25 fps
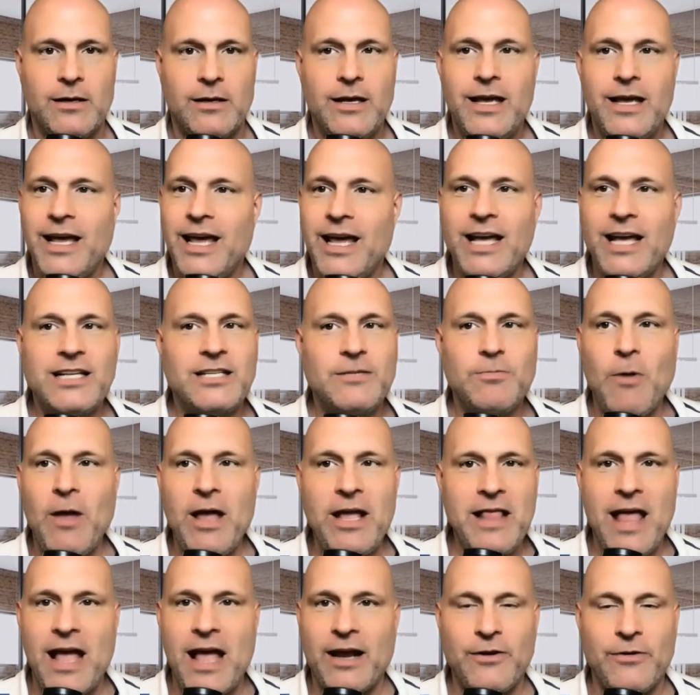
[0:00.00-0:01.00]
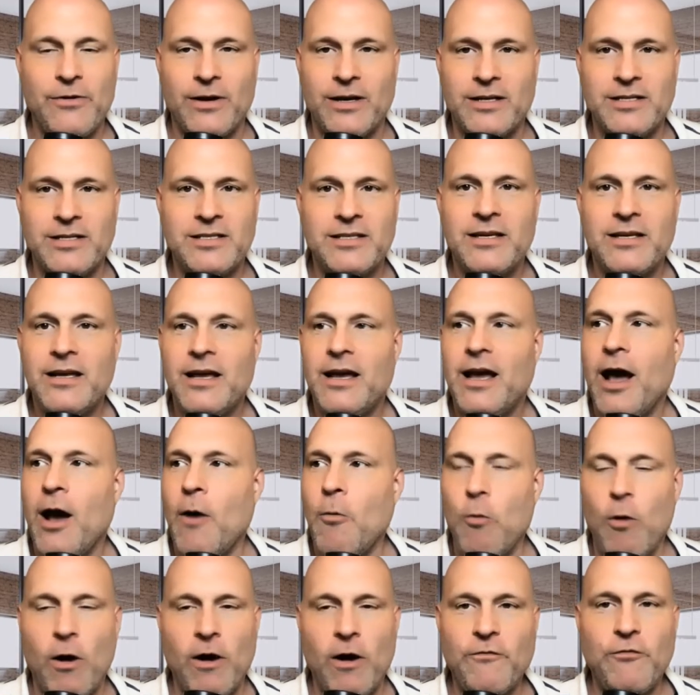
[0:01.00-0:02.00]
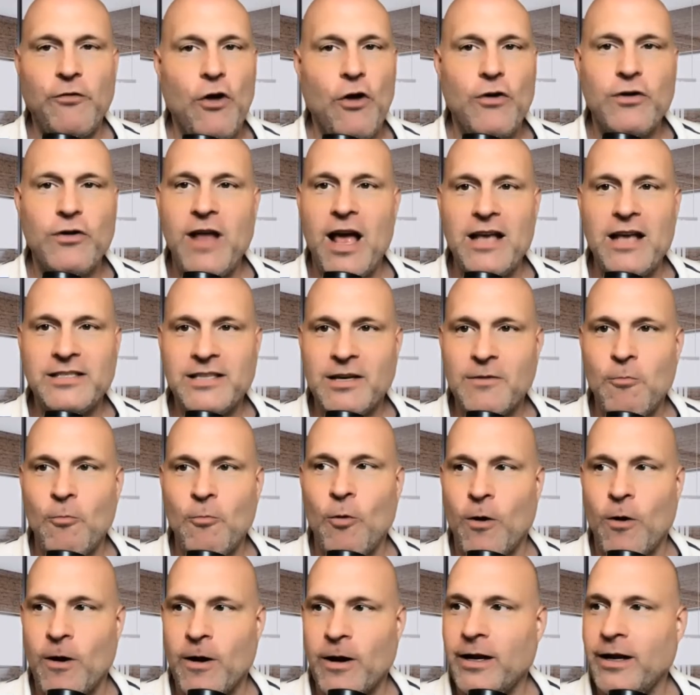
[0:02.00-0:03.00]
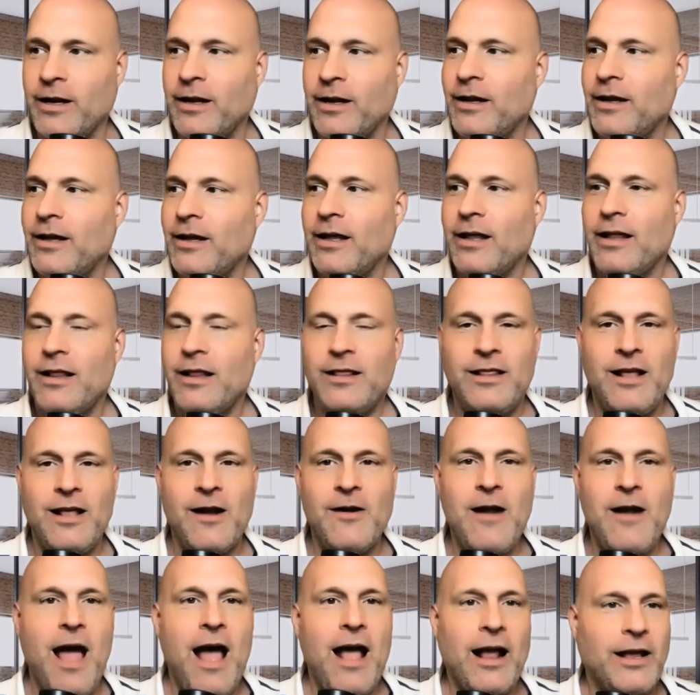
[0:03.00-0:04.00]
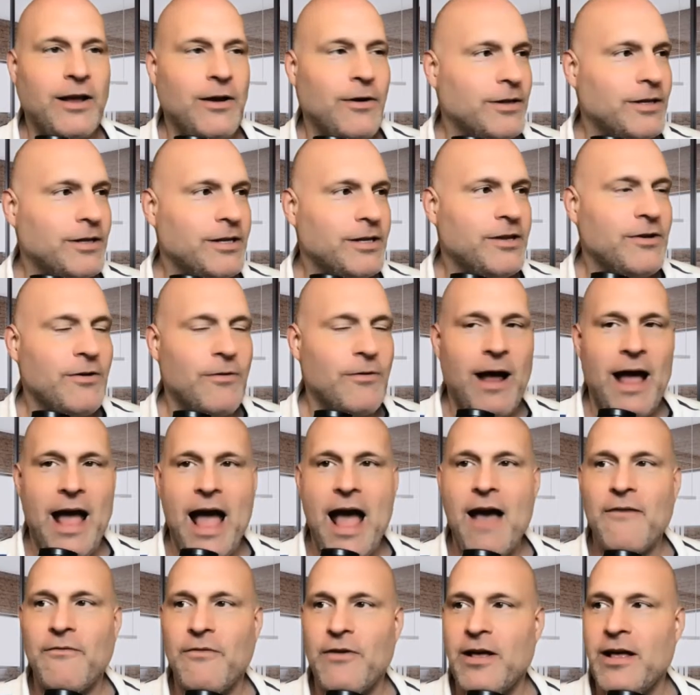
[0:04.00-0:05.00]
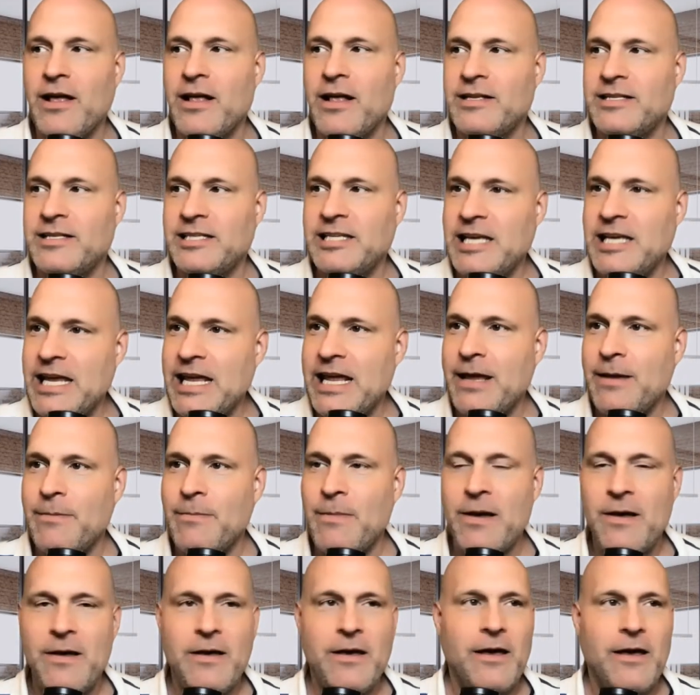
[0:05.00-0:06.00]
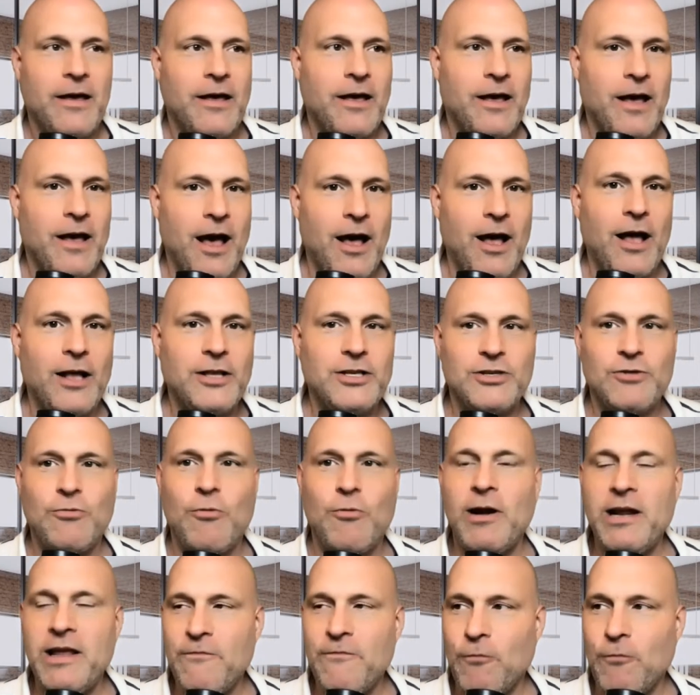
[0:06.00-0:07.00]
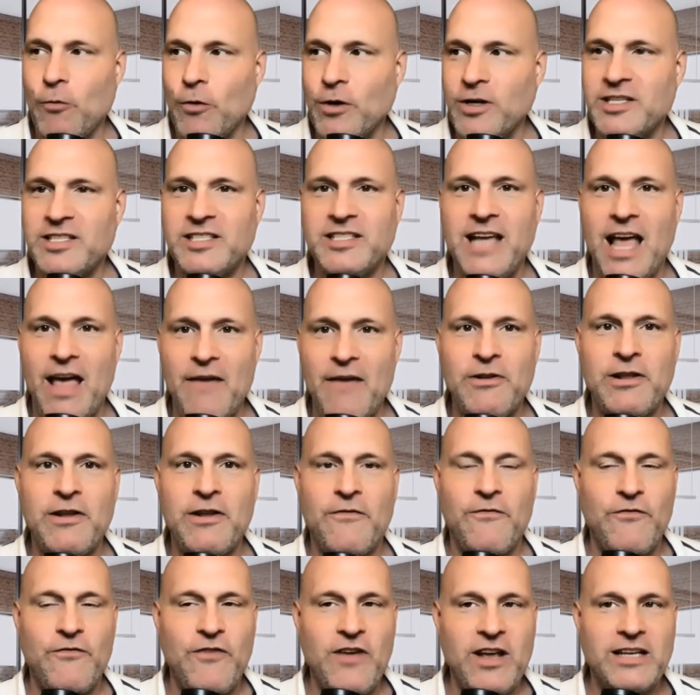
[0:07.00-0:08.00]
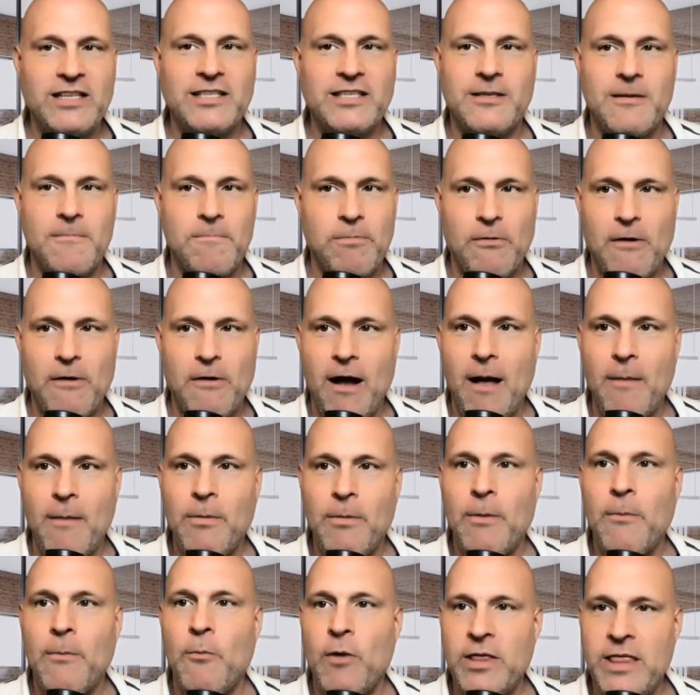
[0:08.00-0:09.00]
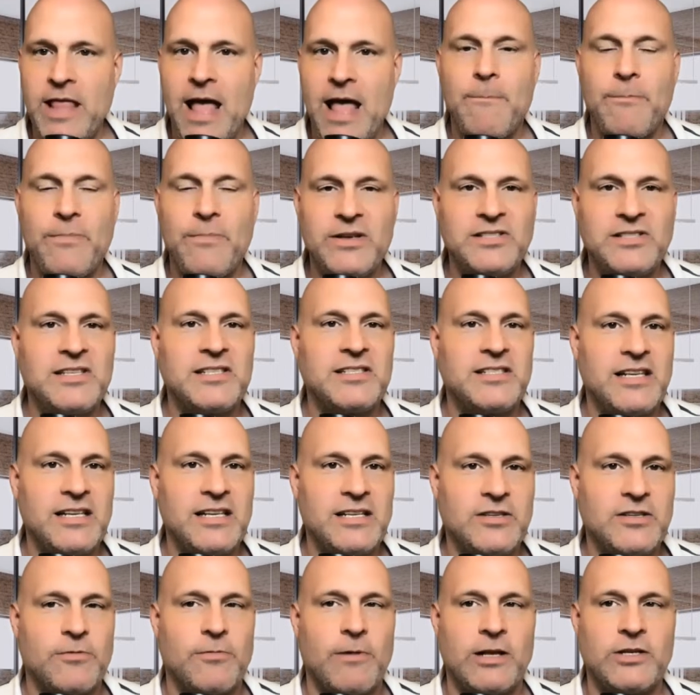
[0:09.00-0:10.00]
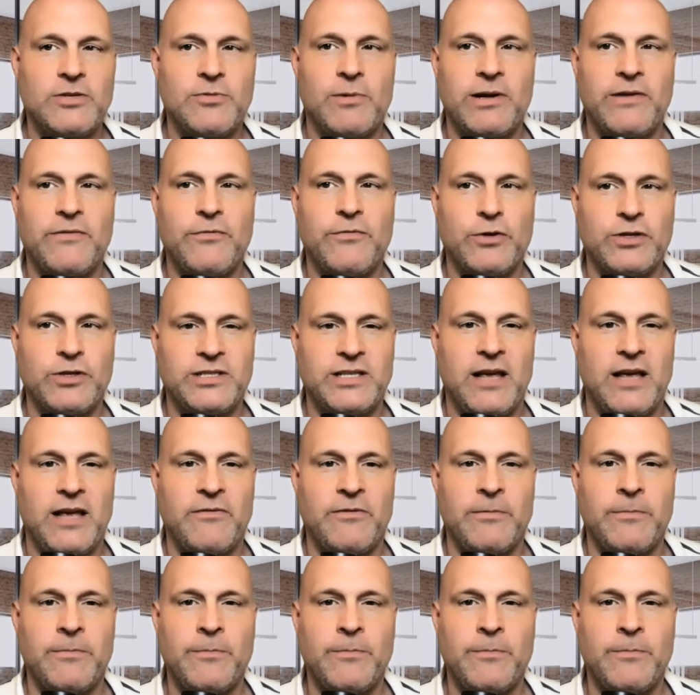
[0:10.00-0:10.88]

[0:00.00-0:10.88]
Explain that, Chris. A workflow doesn't work. They're not going, you don't have a team 24/7 to fix the problem when that business needs to run 24/7.